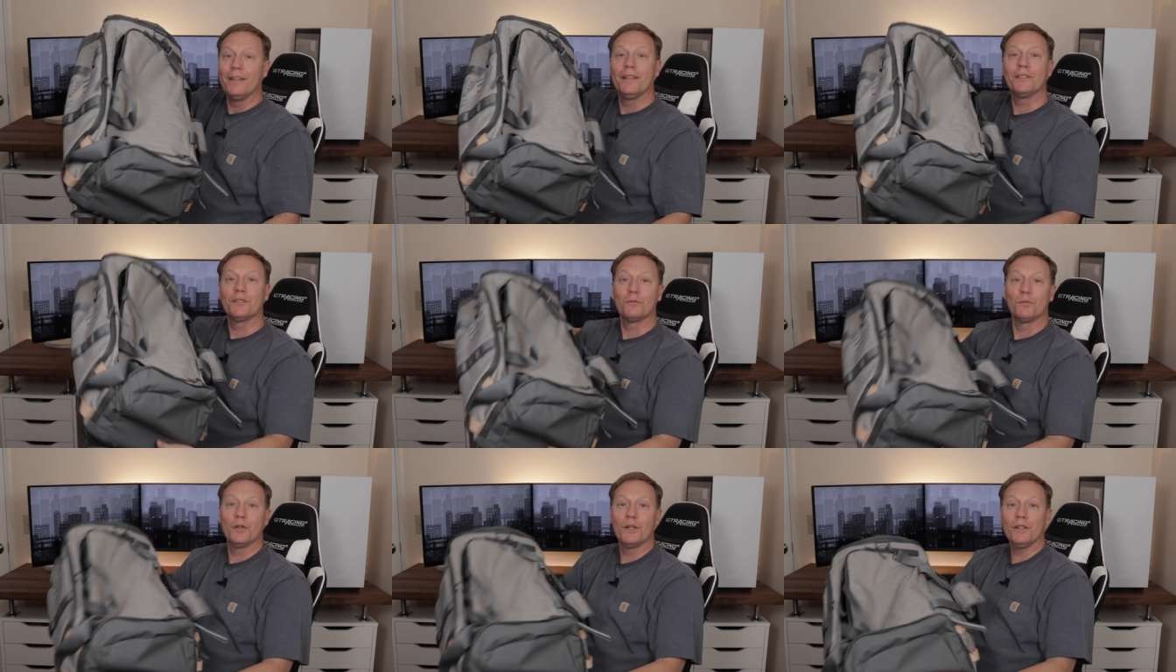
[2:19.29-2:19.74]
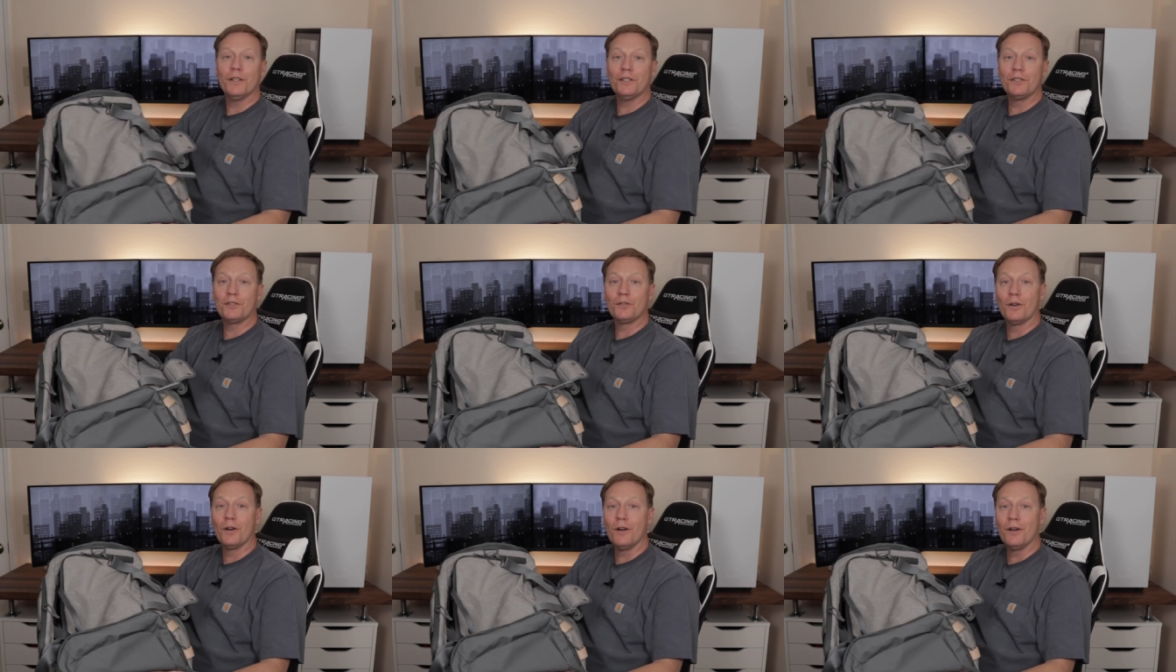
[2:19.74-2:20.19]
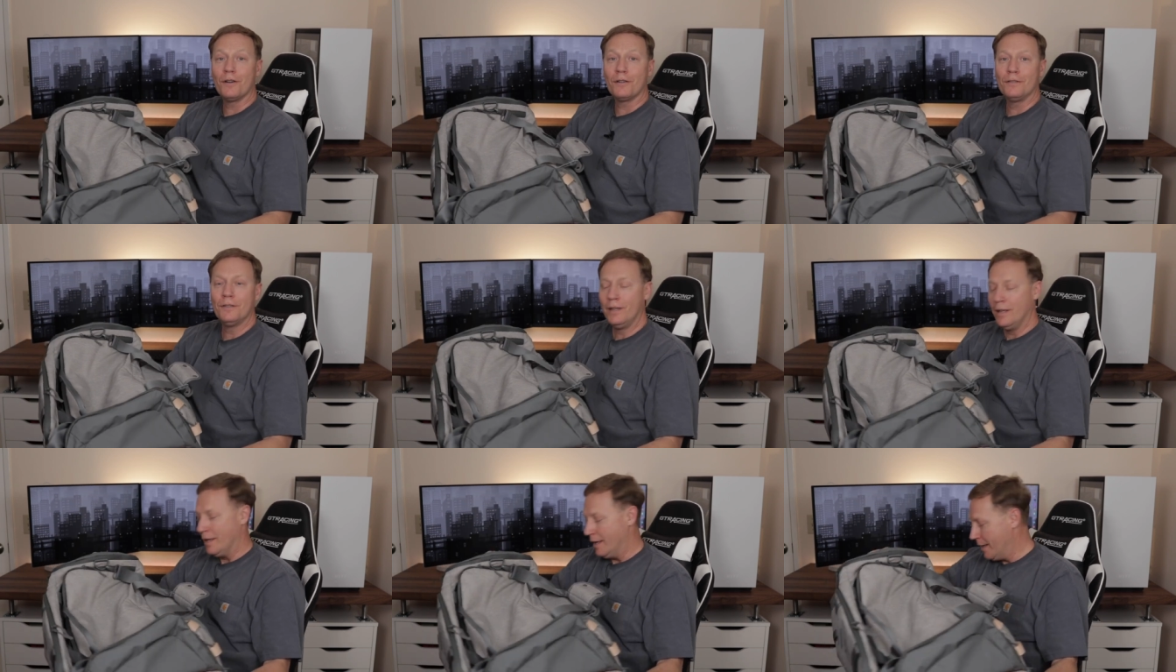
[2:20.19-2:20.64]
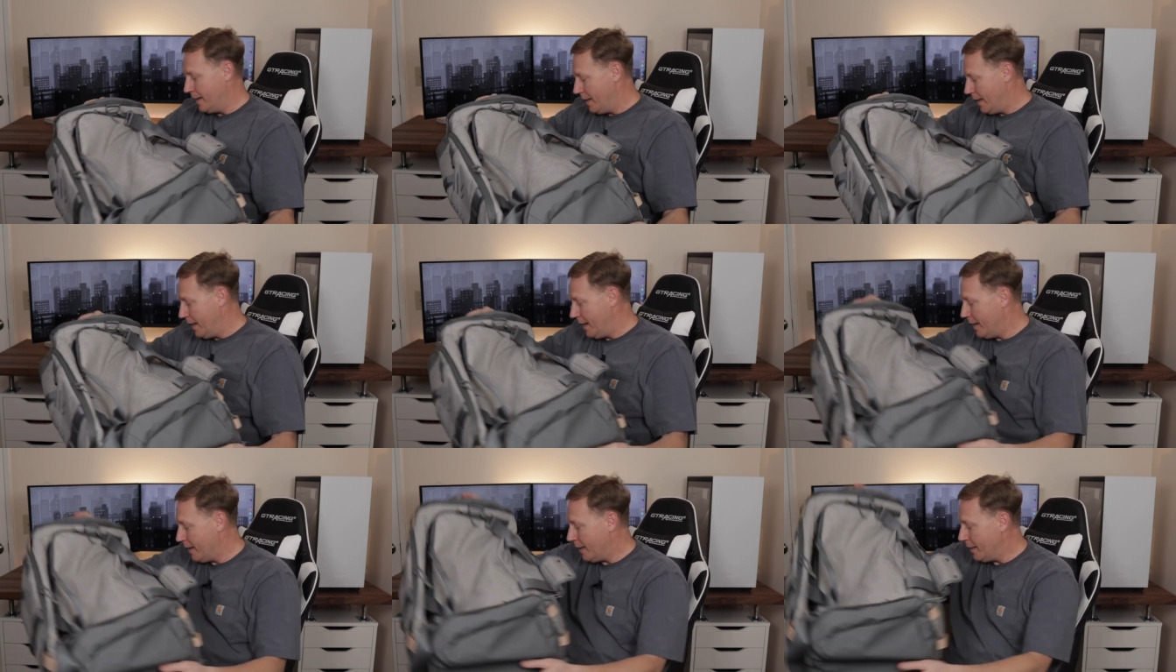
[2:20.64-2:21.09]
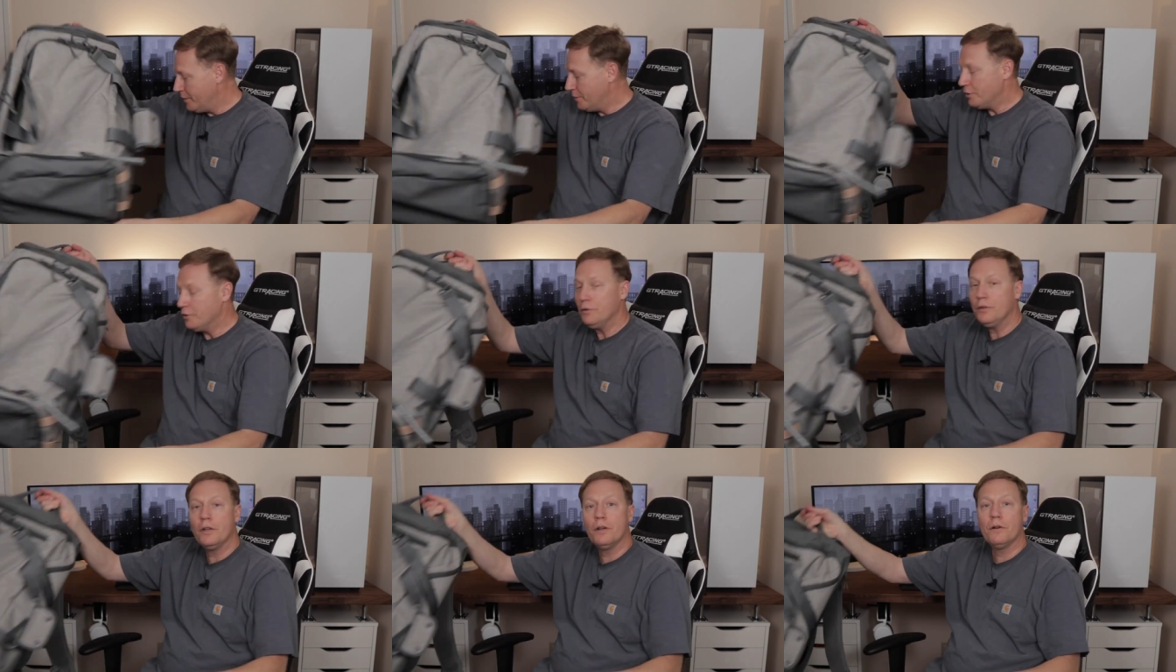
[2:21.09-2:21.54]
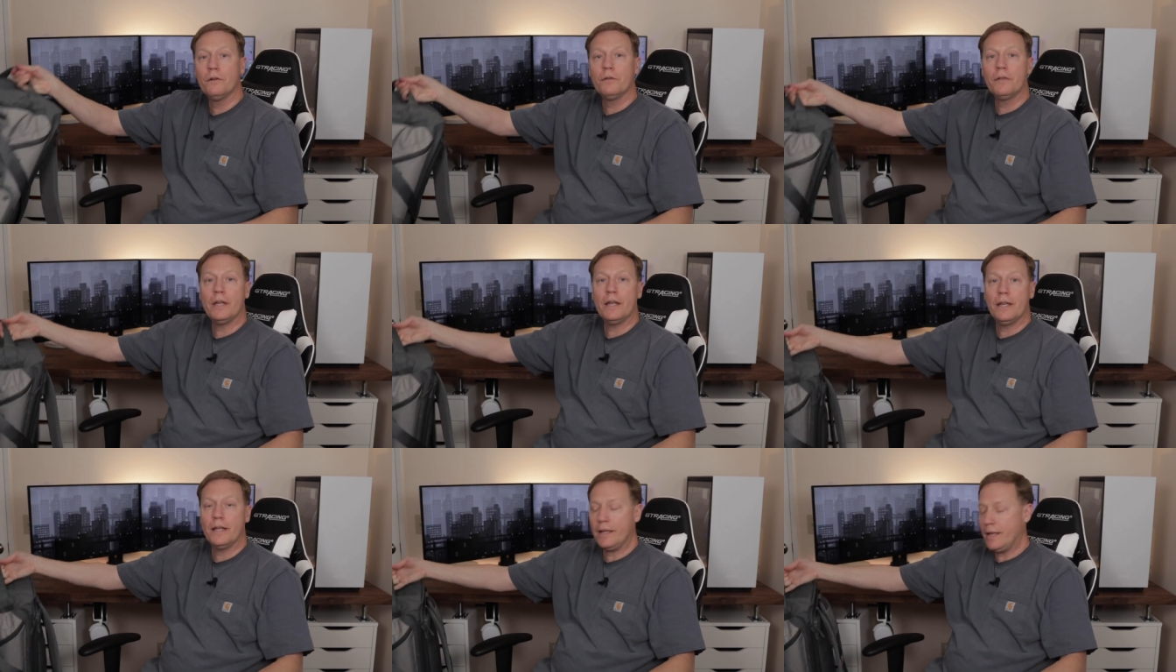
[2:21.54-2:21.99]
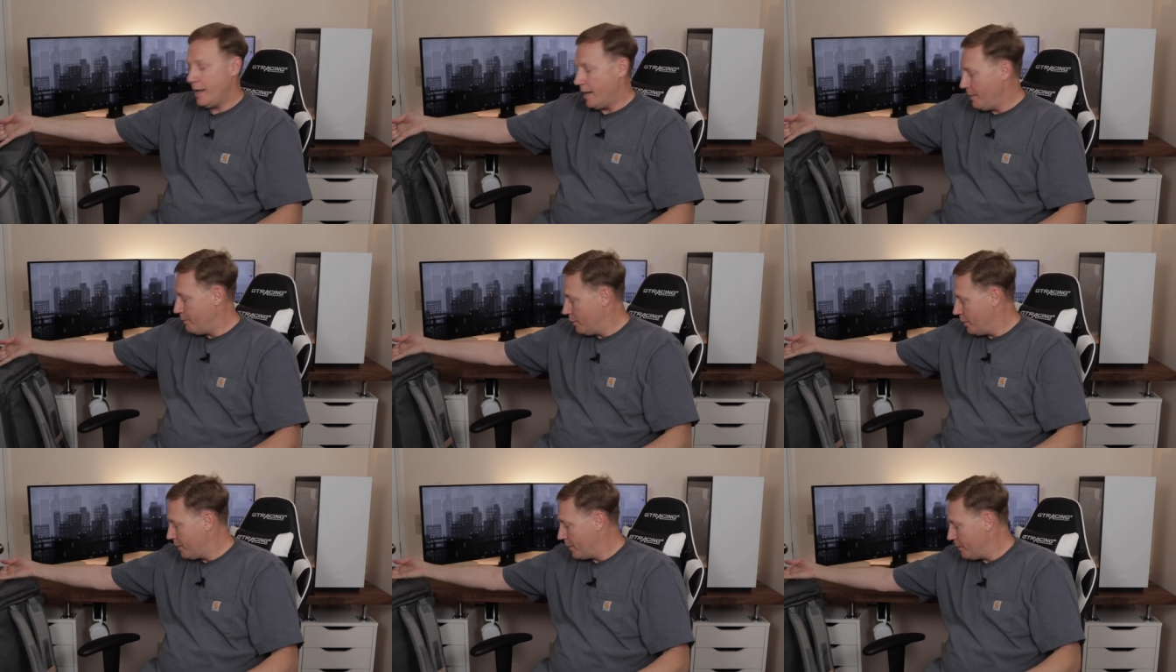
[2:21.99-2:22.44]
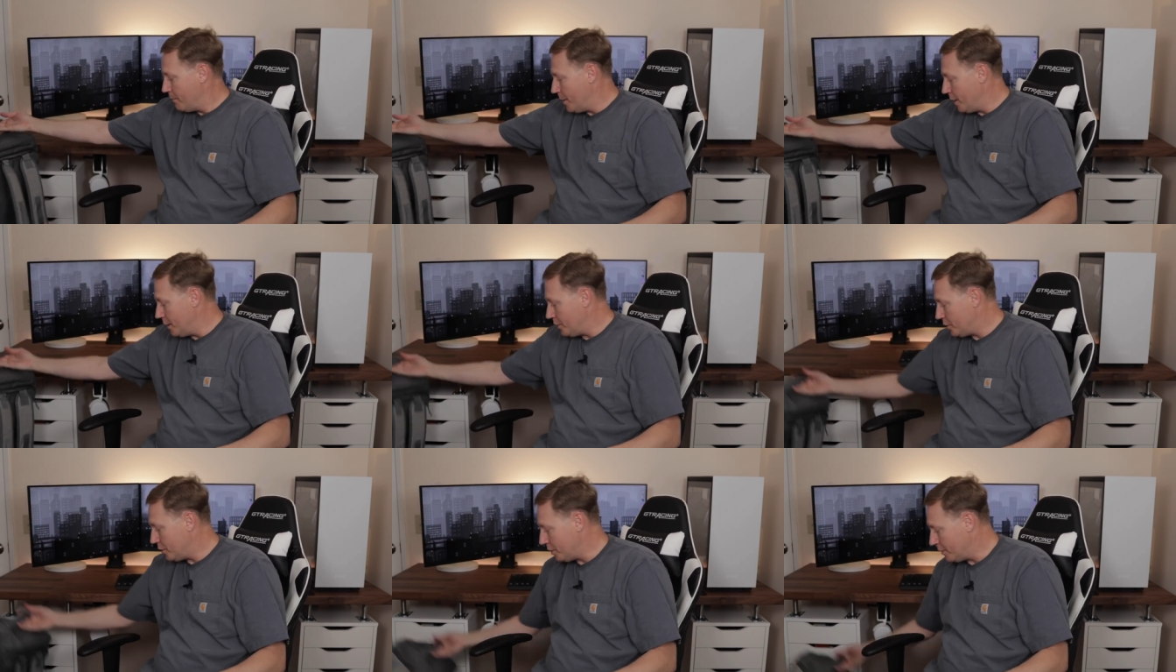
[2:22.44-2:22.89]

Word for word: It's really strong. And I do know that it came with a bunch